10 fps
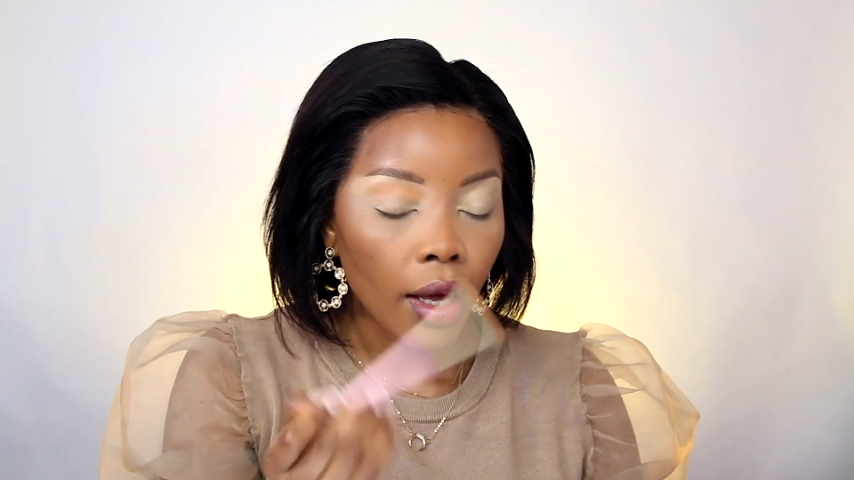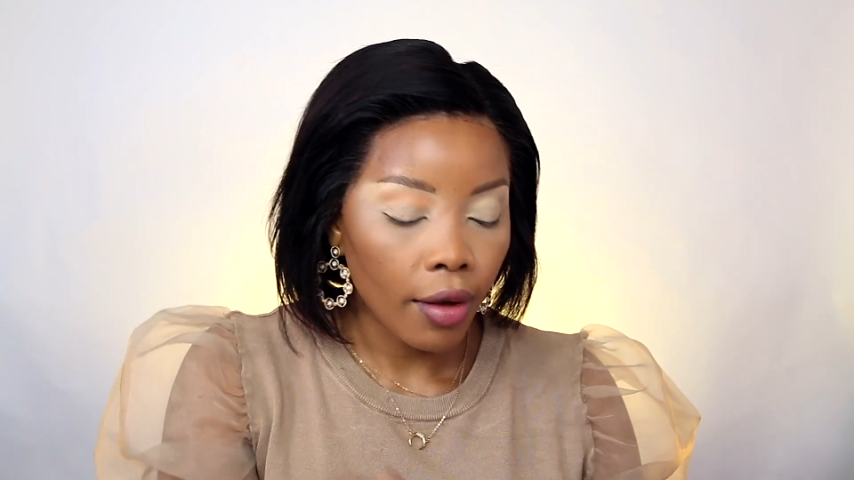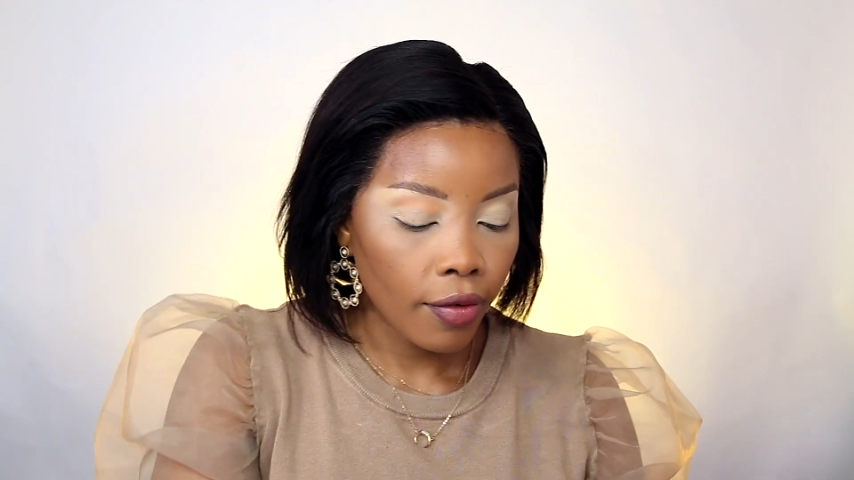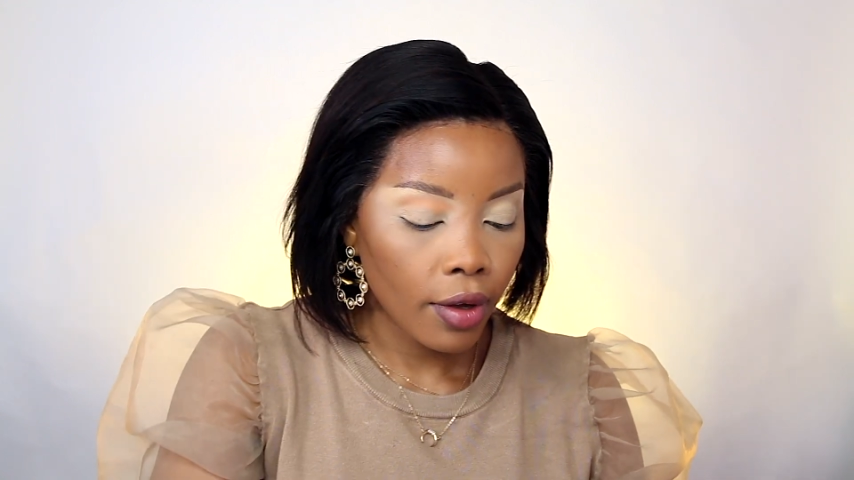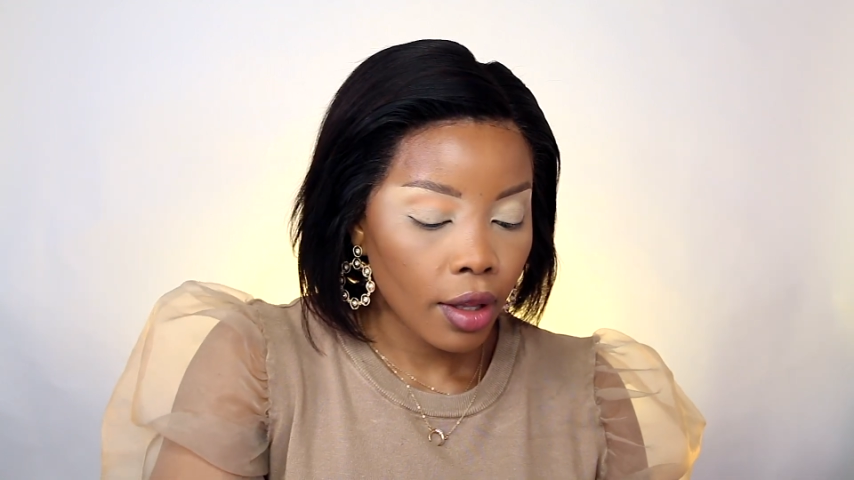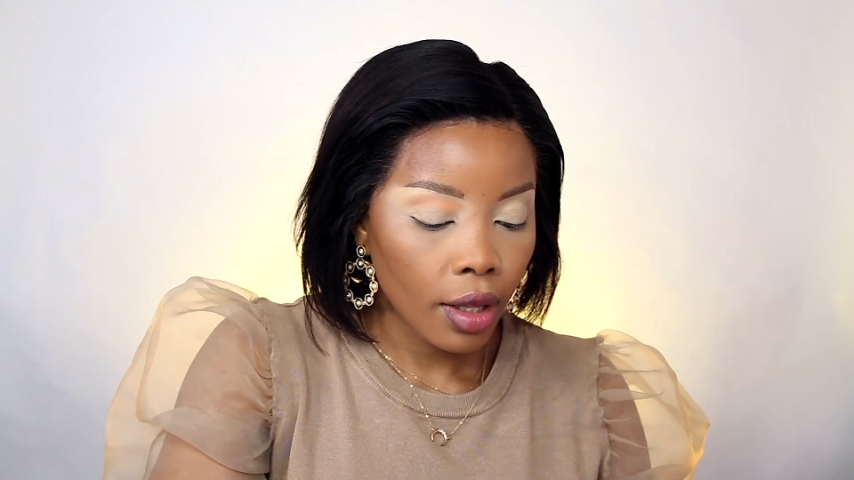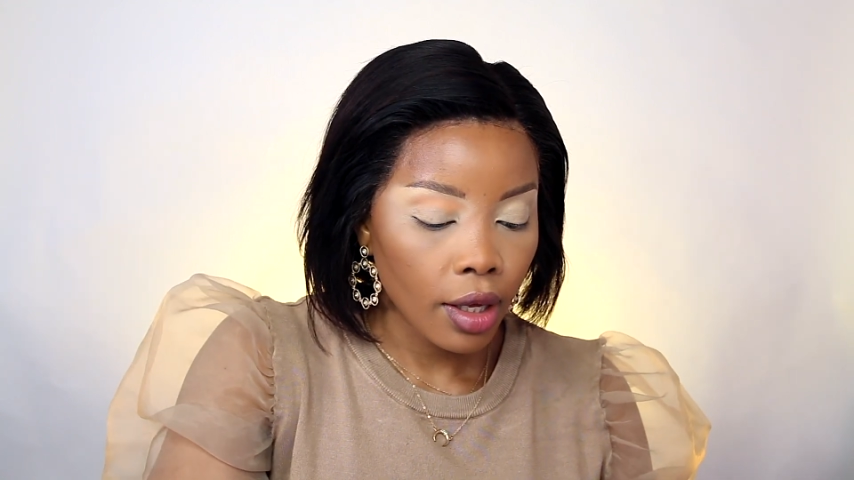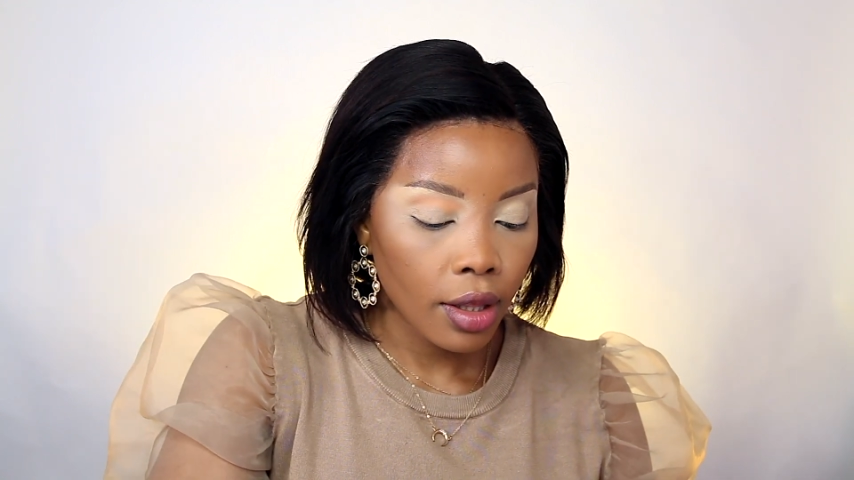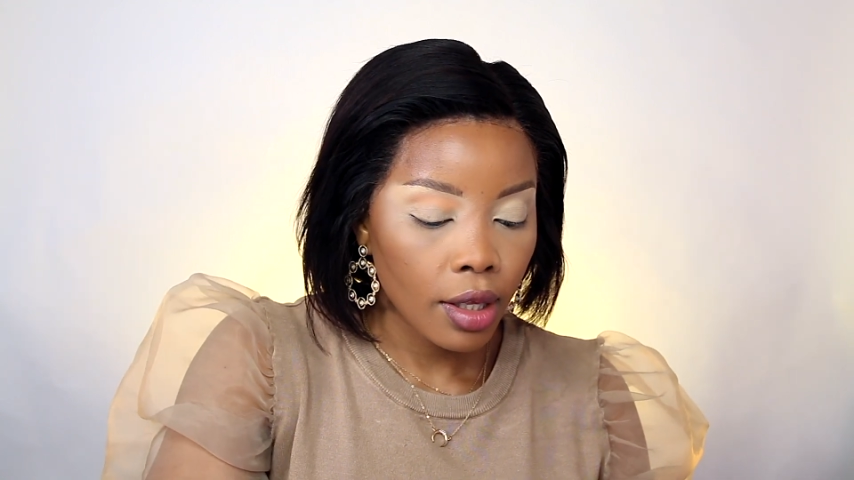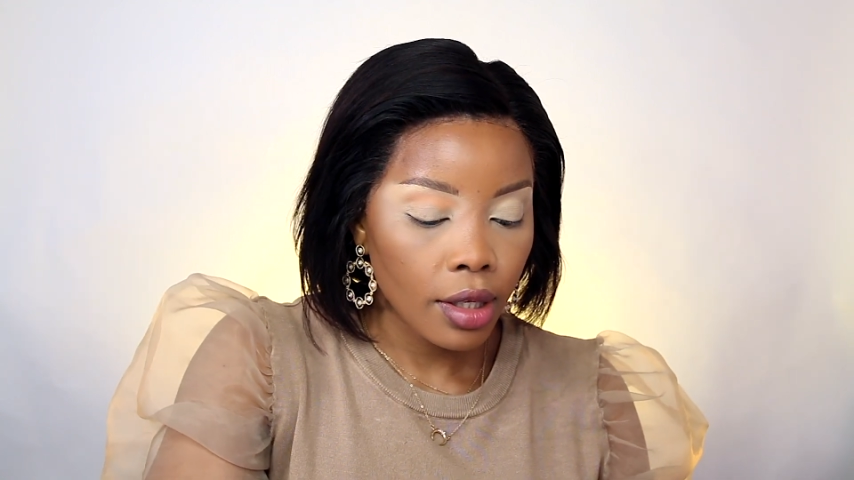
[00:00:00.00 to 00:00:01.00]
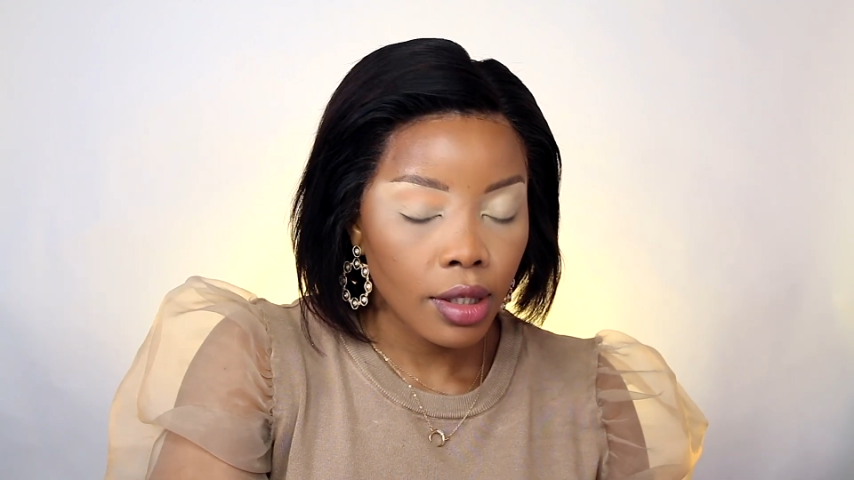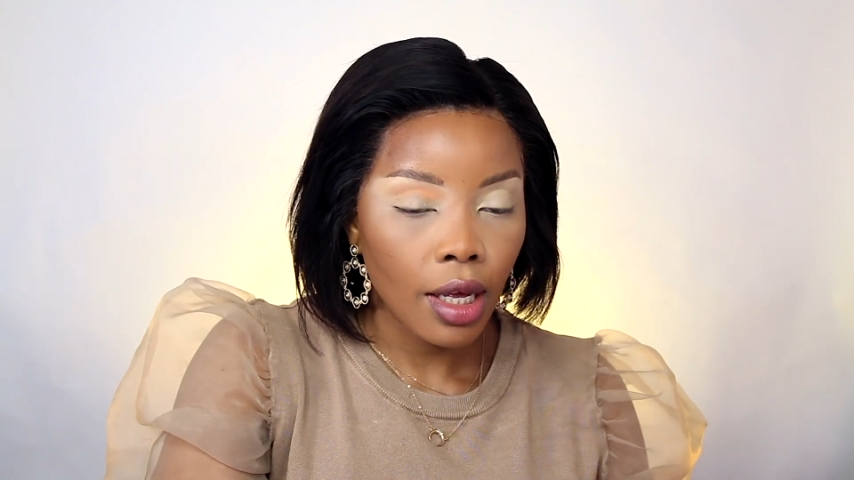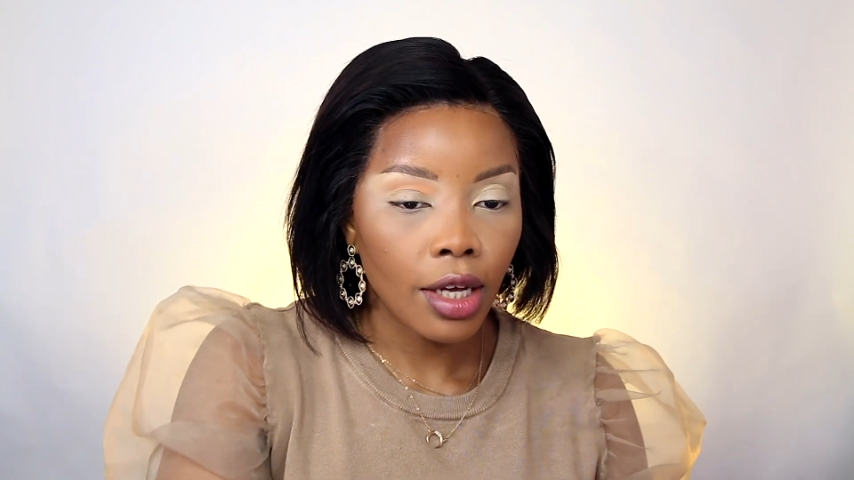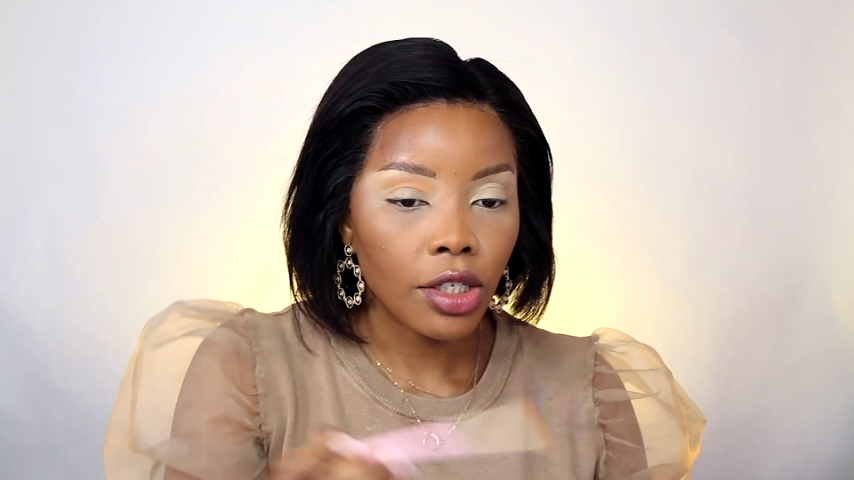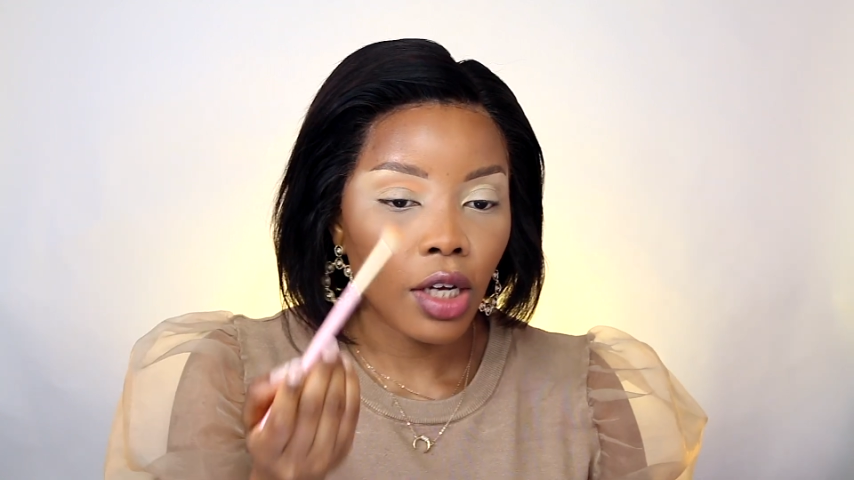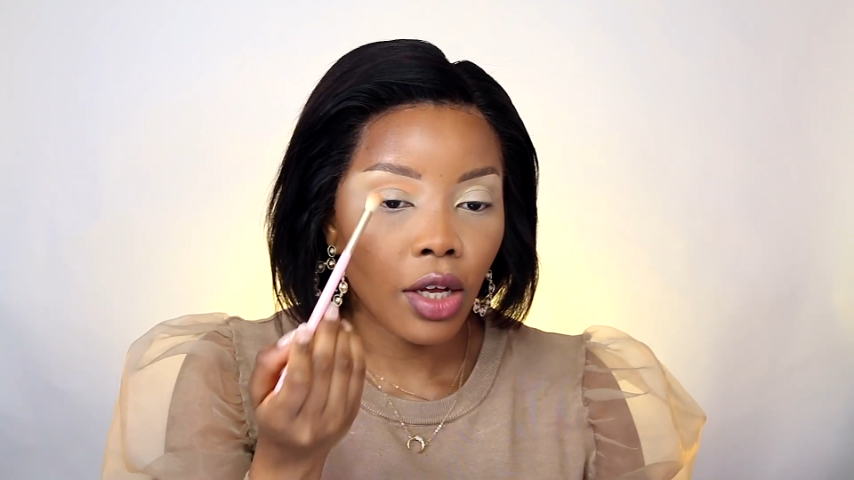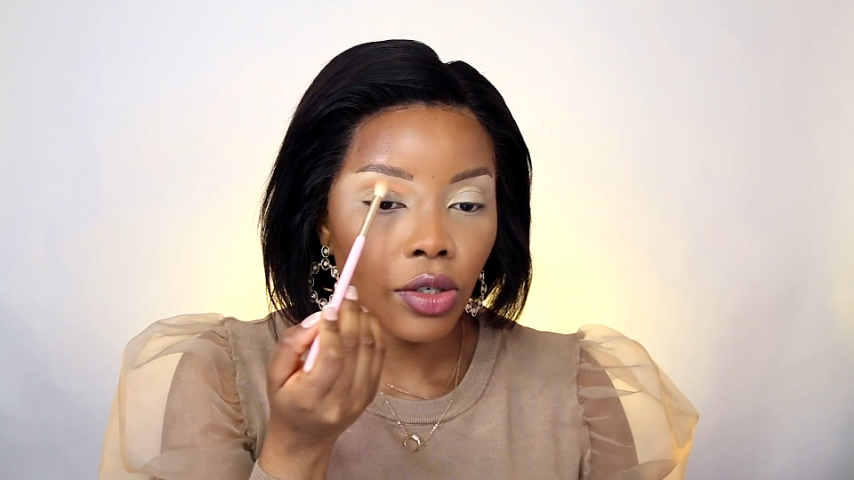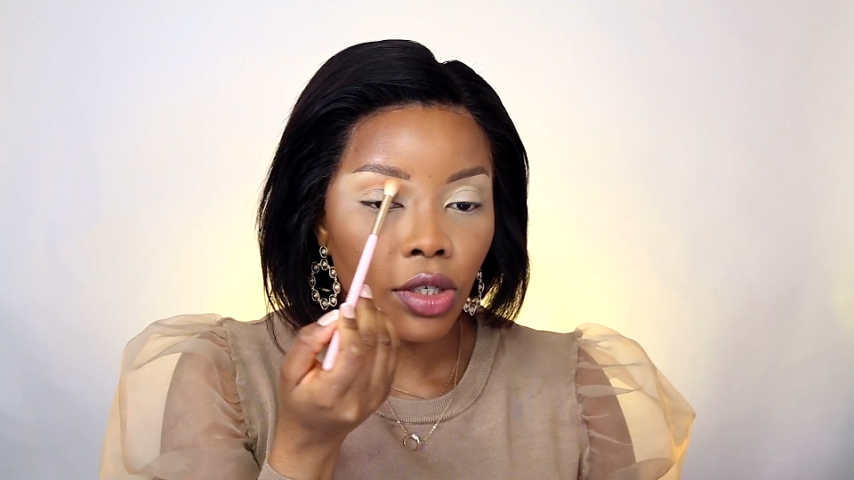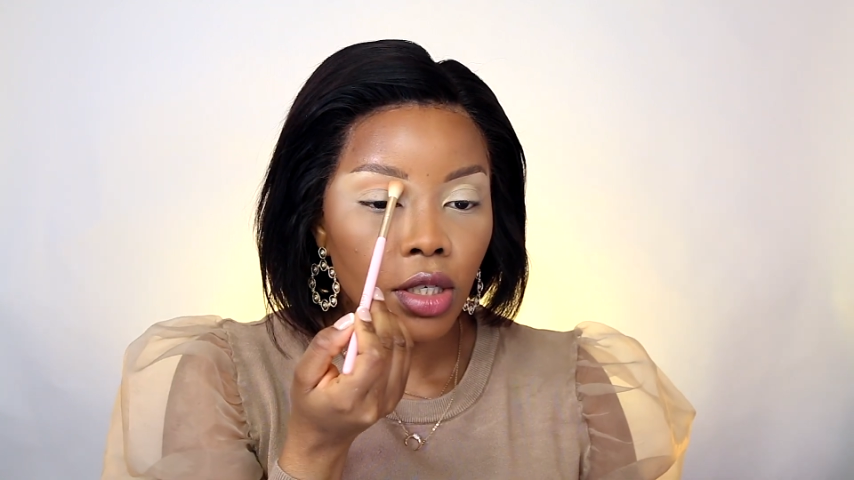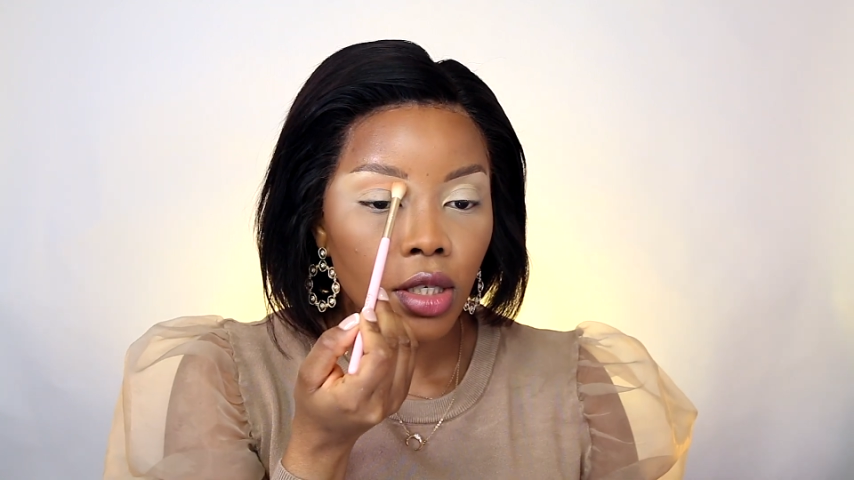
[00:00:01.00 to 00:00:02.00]
I feel like this
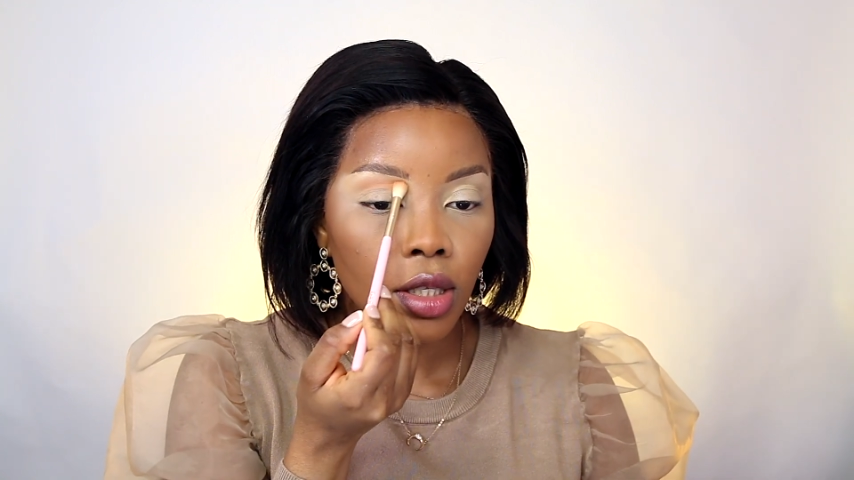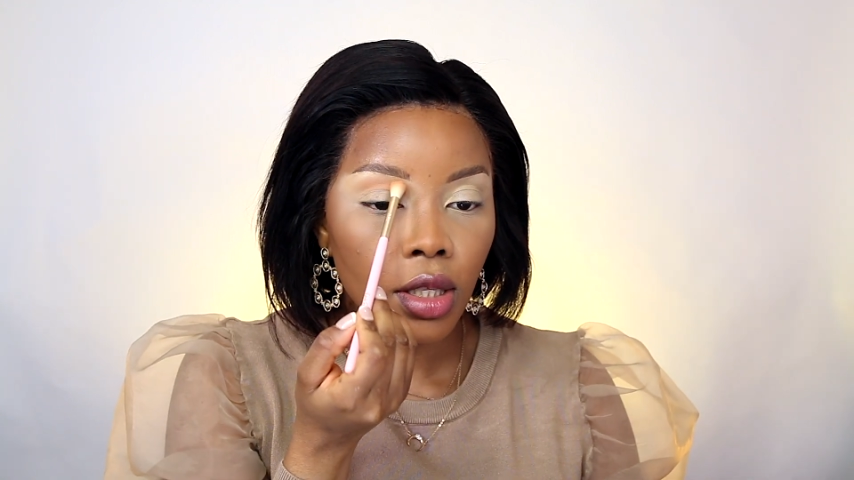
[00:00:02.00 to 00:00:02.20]
eyeshadow just